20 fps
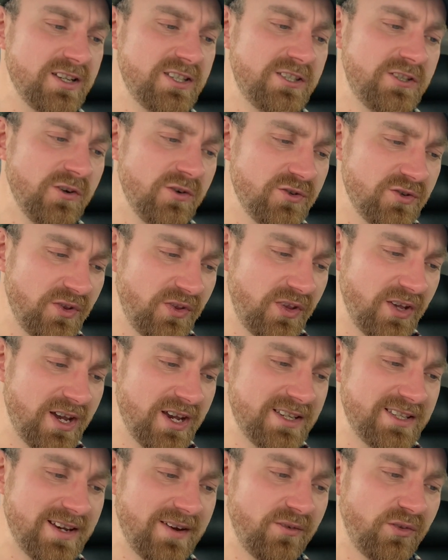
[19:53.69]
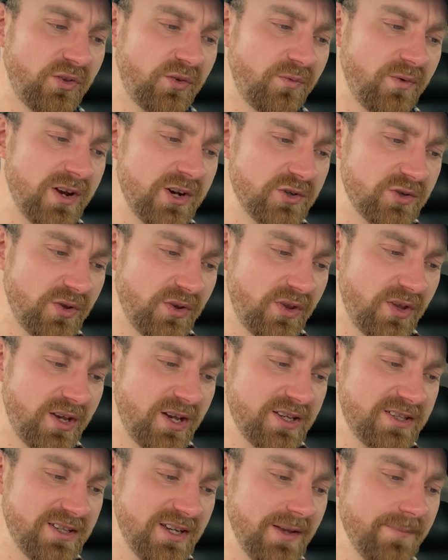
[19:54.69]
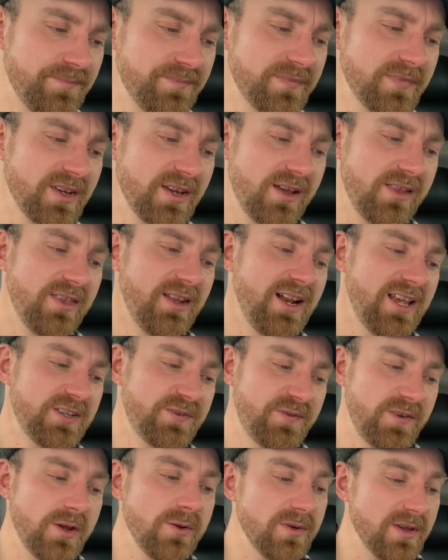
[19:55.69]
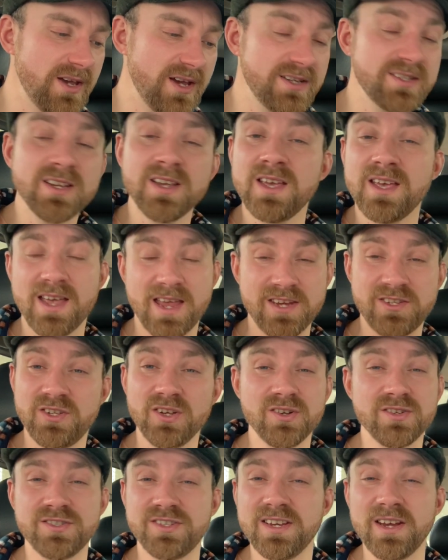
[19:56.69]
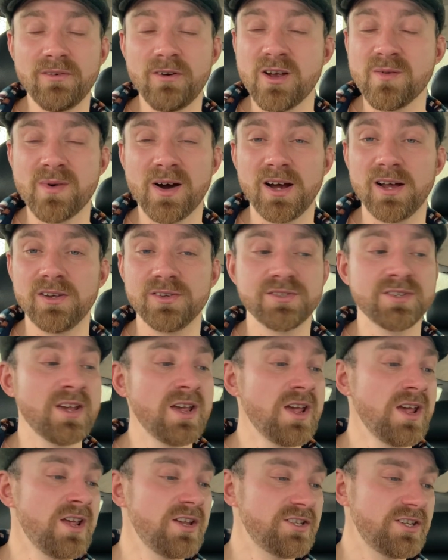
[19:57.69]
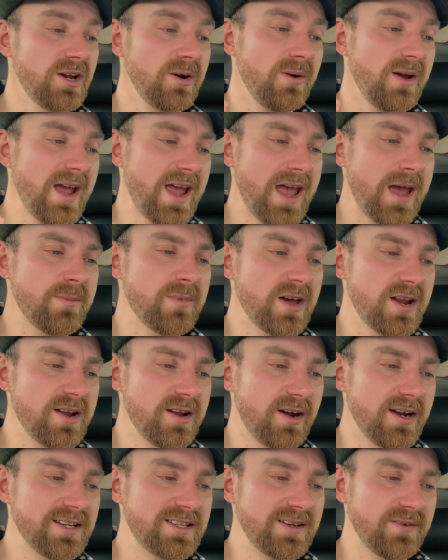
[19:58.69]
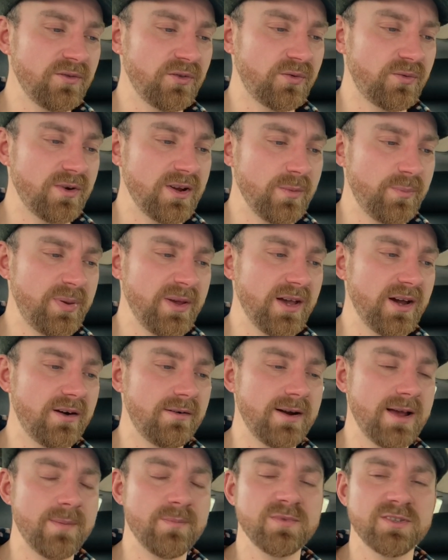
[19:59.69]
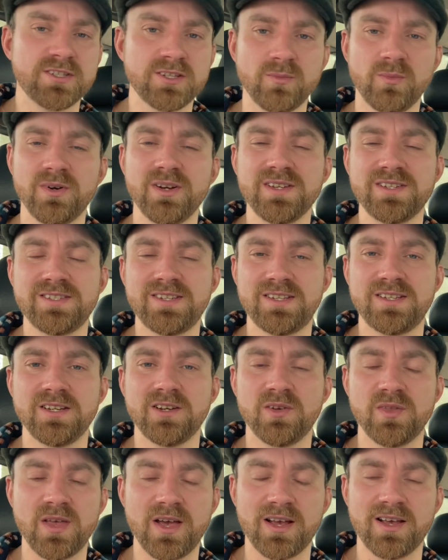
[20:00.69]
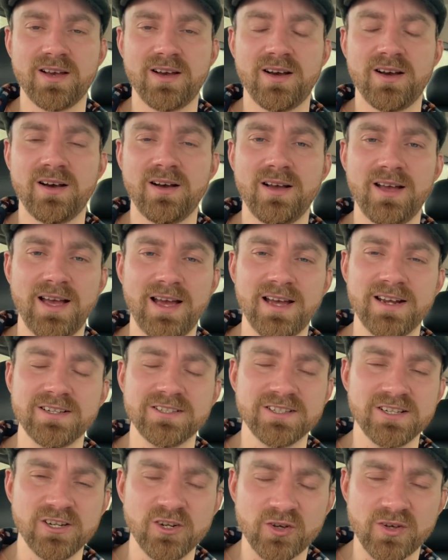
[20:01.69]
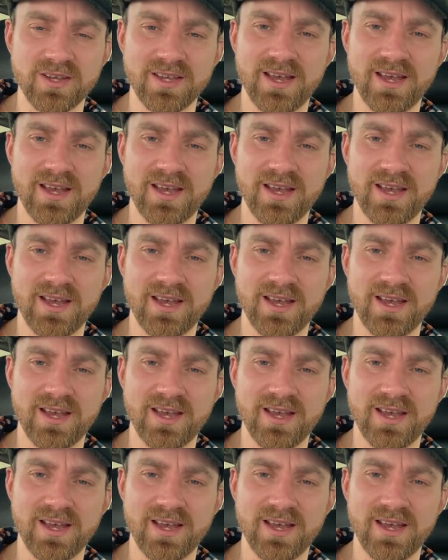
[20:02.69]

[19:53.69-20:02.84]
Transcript: 237, 330. And the last few years, it's done 0 miles. So M973 PRM, someone is sitting on that car and looking